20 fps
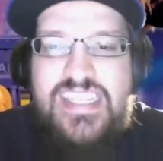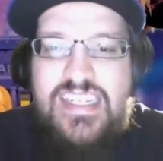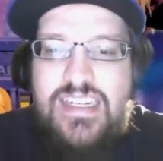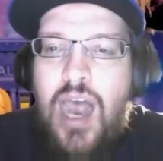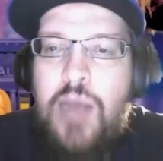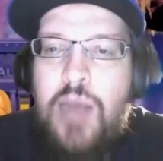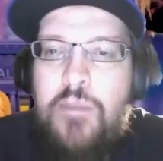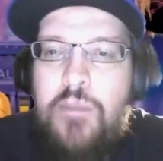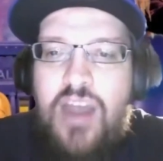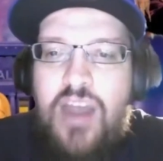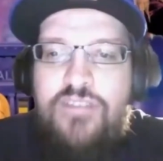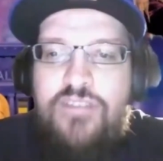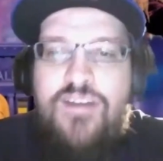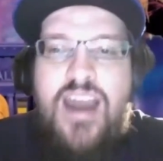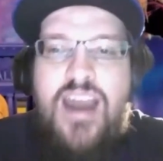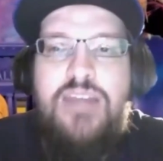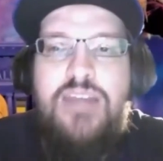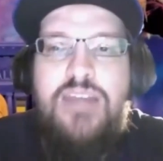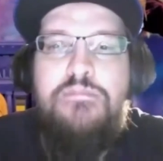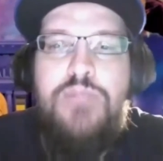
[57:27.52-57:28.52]
my
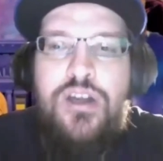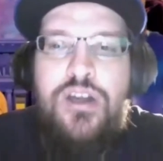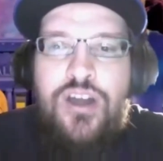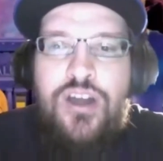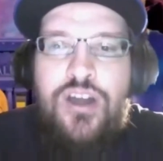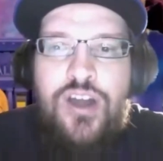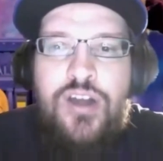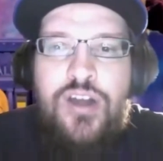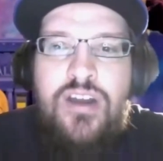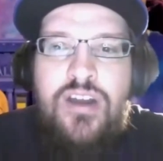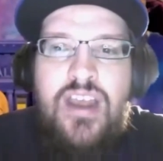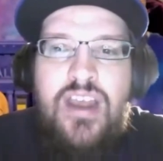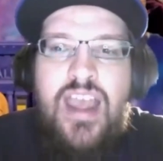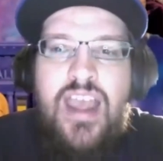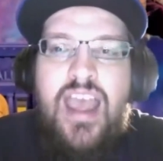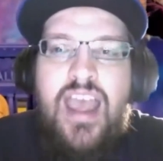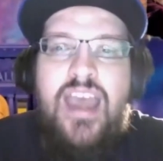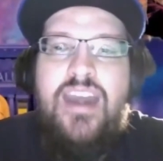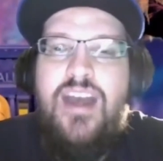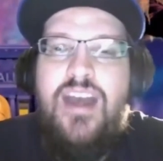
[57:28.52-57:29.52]
friend Mur,
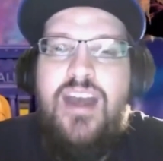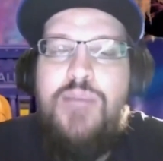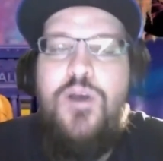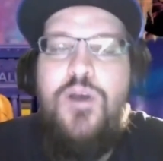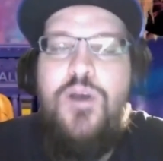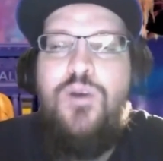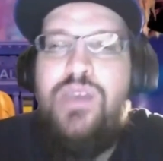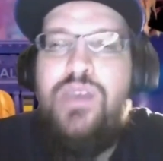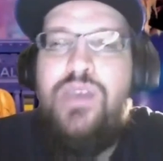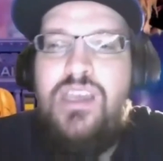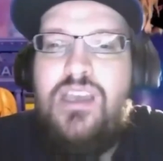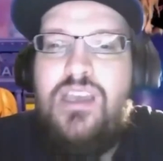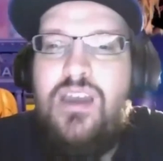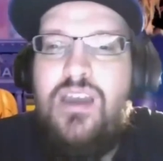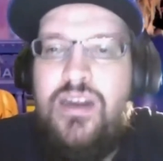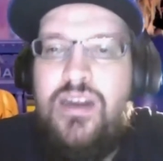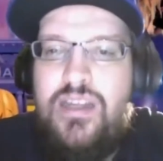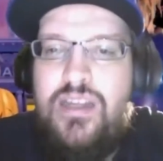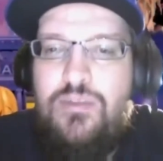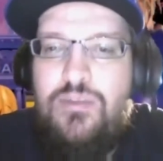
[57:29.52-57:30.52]
and I'm only
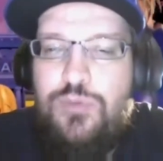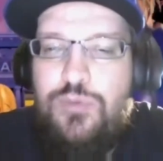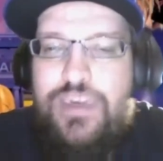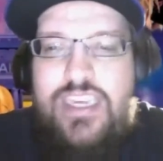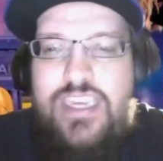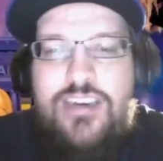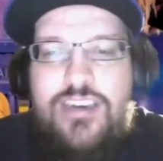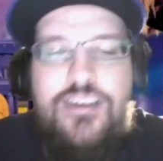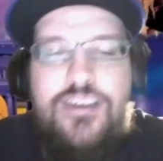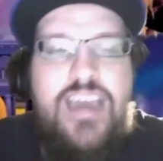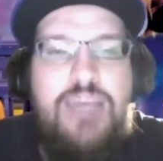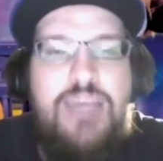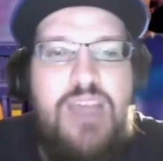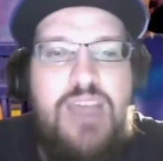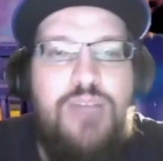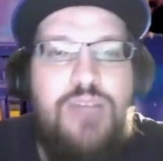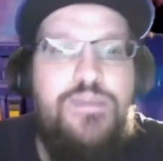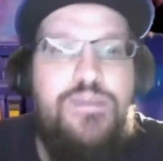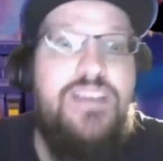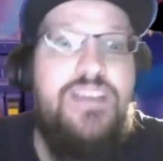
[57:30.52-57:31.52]
going to read her name
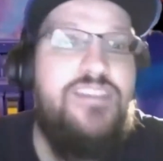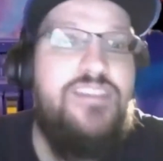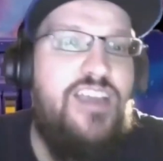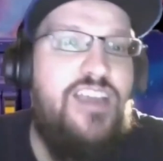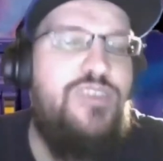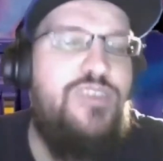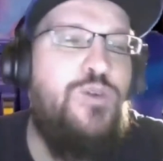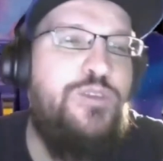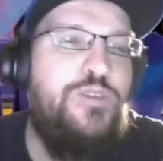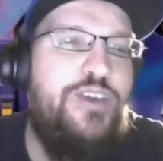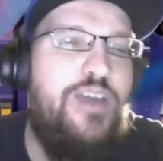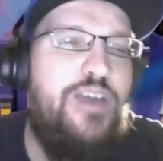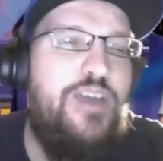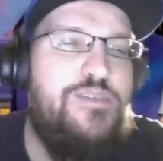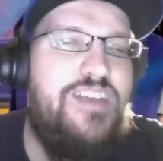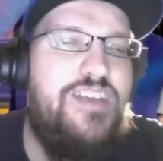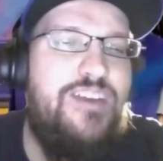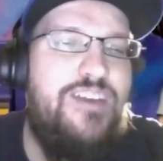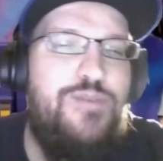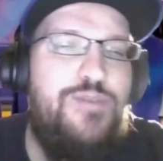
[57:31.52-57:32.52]
out because I told her I
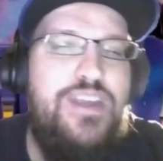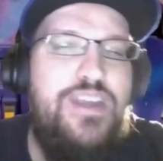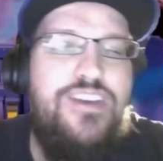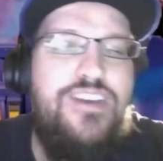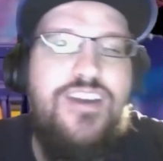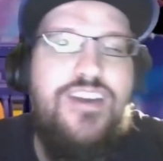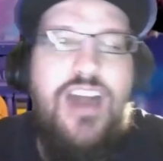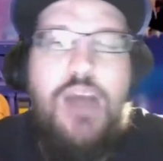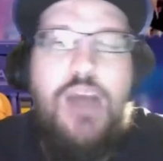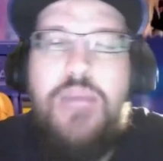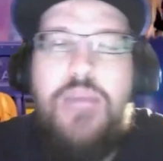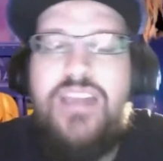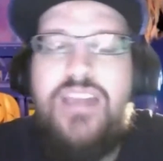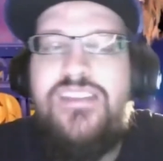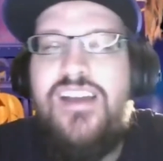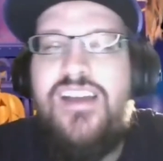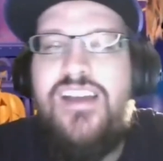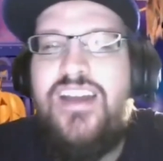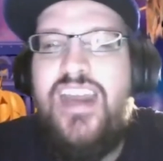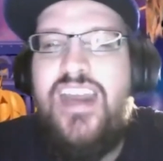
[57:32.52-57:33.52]
was going to read her
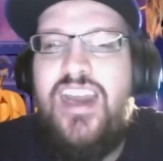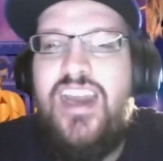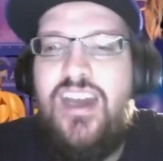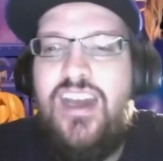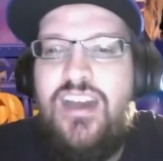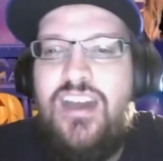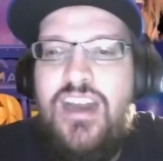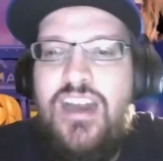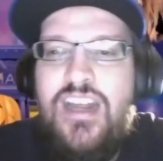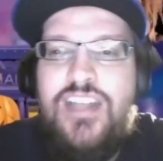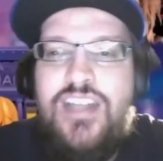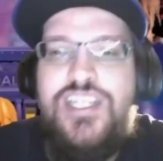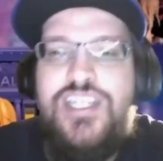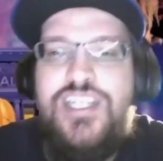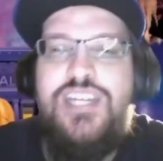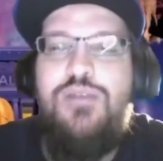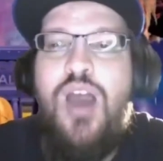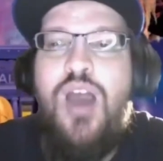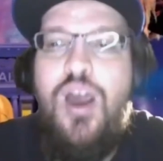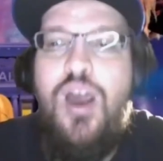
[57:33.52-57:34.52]
comments on air.
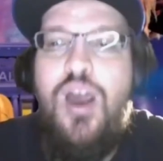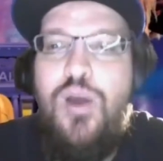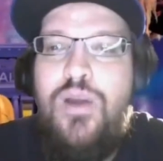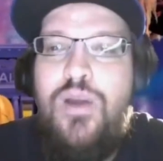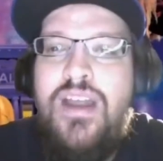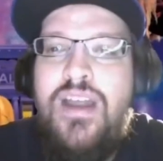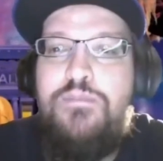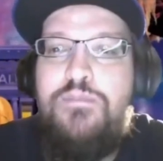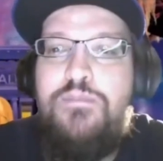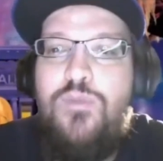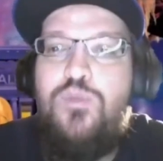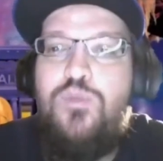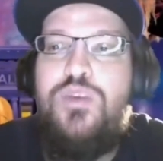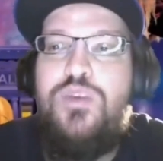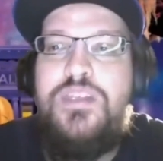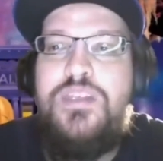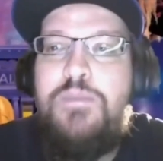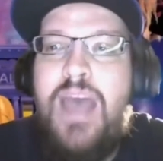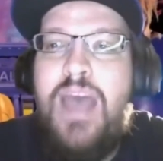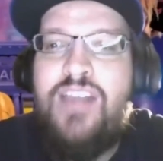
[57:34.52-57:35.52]
She wrote,
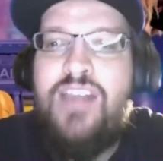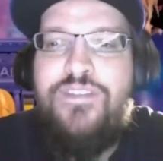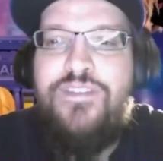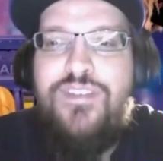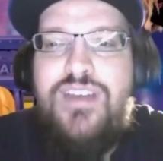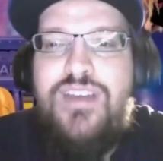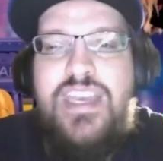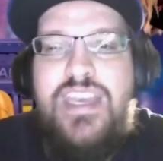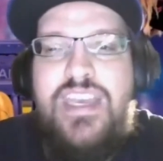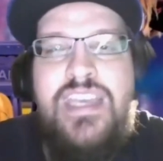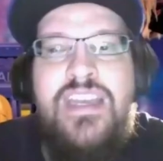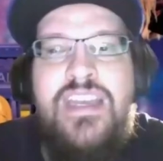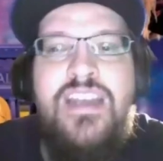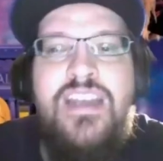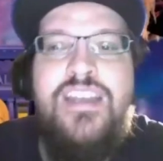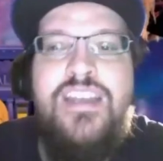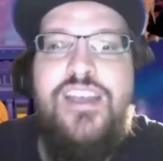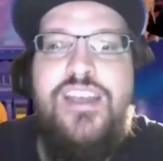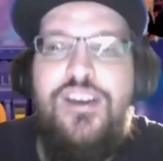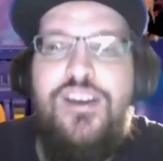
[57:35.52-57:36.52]
respectfully,
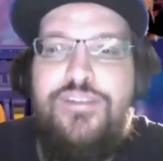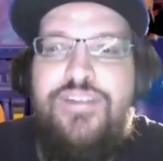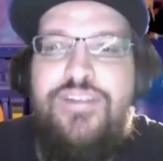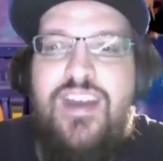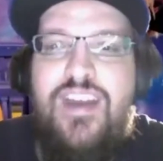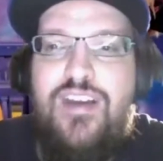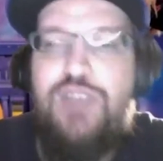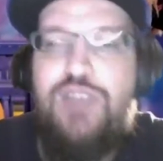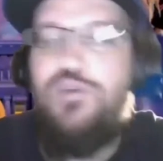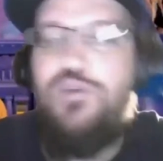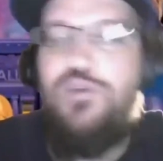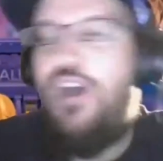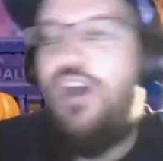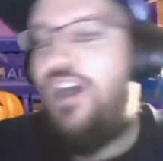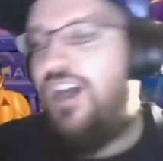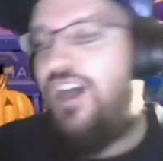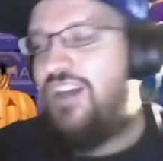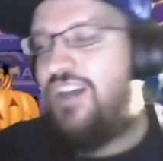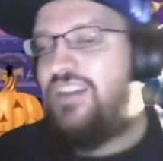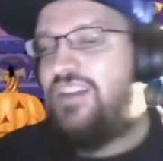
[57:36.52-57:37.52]
you're very
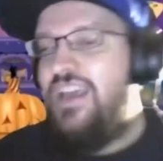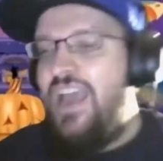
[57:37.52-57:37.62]
wrong.